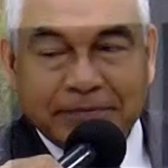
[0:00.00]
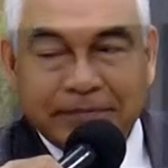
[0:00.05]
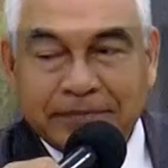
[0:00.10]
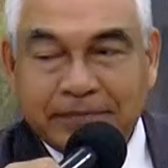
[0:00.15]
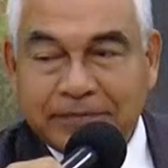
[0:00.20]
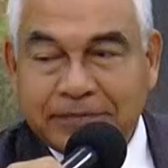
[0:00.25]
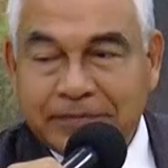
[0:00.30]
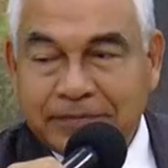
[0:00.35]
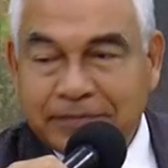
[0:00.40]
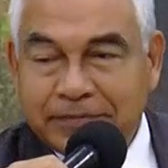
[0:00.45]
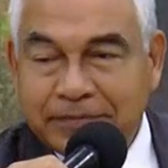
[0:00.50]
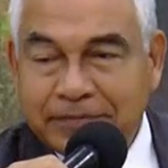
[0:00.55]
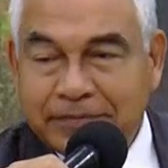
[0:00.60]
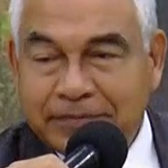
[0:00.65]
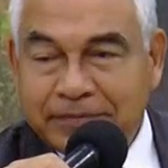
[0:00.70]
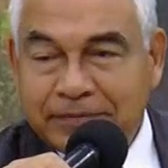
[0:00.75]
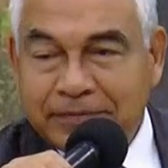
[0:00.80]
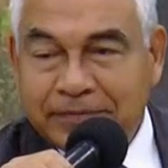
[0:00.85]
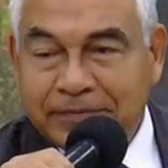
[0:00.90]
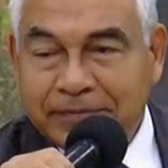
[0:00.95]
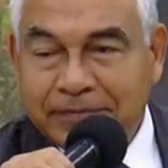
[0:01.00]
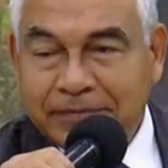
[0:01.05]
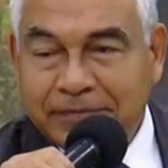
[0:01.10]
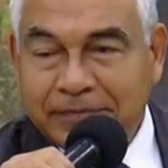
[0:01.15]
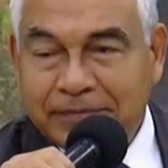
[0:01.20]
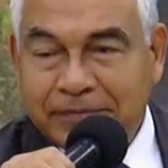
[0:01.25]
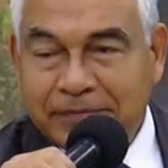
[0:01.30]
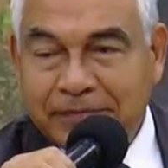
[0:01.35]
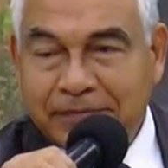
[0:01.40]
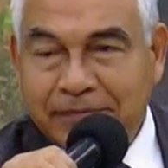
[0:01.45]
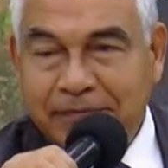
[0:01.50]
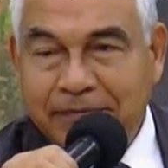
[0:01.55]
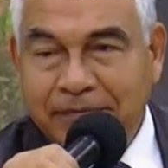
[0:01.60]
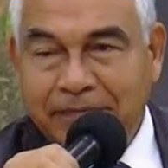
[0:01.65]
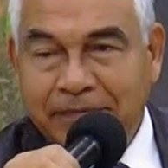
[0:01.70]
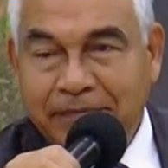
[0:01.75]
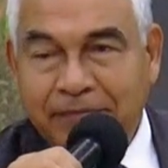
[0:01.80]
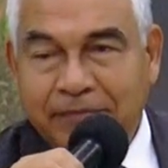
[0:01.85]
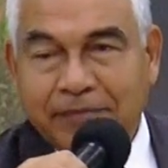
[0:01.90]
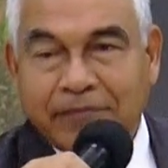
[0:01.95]

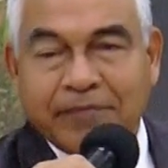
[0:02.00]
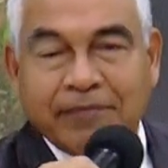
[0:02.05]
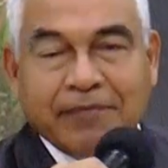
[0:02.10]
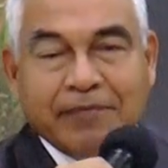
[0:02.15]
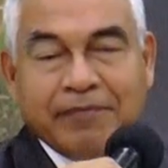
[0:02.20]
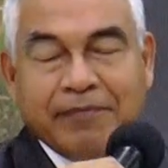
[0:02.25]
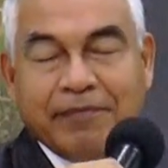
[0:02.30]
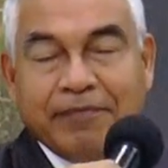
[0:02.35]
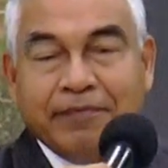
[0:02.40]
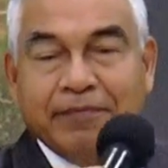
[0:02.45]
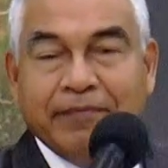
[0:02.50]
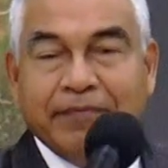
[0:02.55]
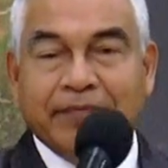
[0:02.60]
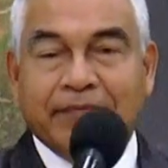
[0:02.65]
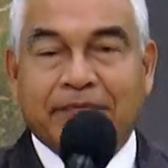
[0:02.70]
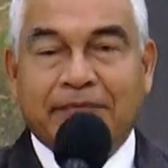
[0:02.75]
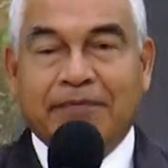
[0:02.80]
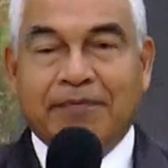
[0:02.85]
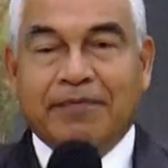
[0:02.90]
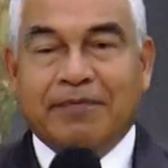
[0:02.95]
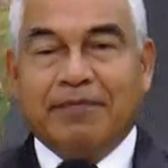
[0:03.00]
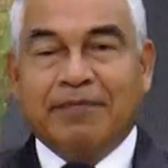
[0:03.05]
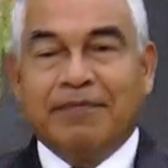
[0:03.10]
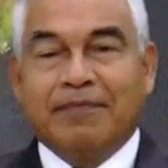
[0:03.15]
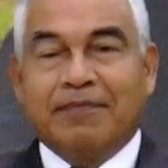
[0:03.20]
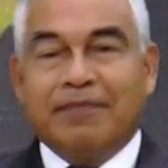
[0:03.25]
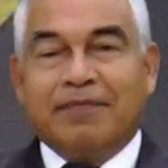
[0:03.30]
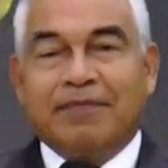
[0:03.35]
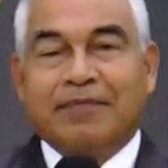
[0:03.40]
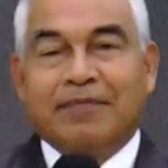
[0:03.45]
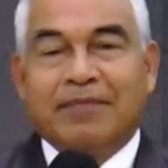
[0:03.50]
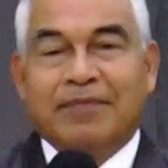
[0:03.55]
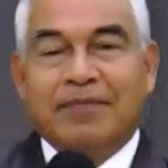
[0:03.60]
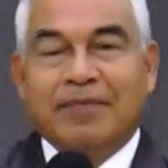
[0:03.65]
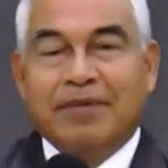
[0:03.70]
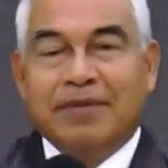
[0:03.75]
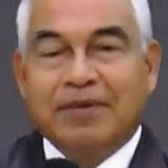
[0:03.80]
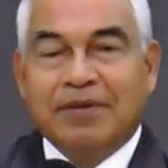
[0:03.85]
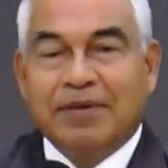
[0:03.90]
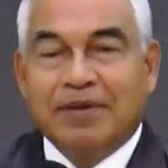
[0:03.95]

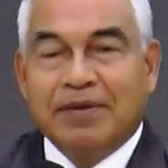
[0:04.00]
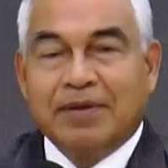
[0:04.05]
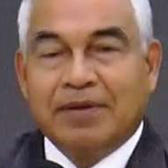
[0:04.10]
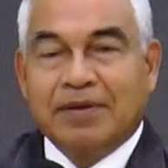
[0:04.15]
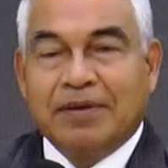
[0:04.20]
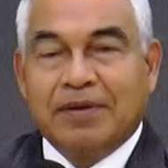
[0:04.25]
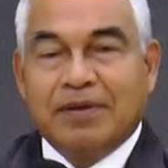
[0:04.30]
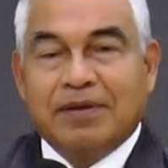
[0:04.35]
Nothing is said.